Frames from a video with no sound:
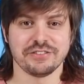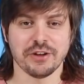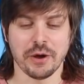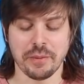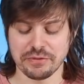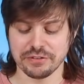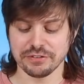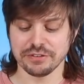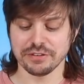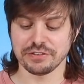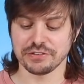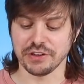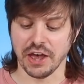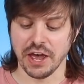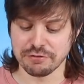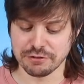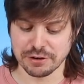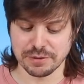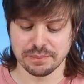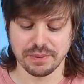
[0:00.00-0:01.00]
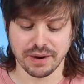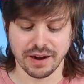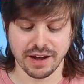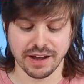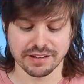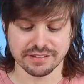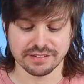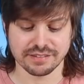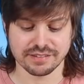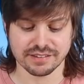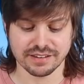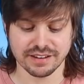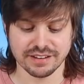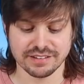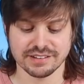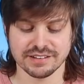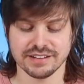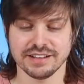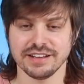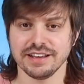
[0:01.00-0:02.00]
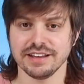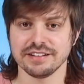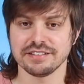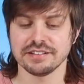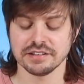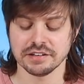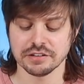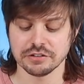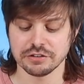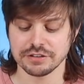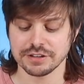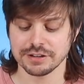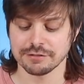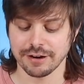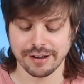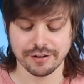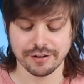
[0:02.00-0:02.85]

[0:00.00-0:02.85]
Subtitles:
In terms of the savory bites, it's an interesting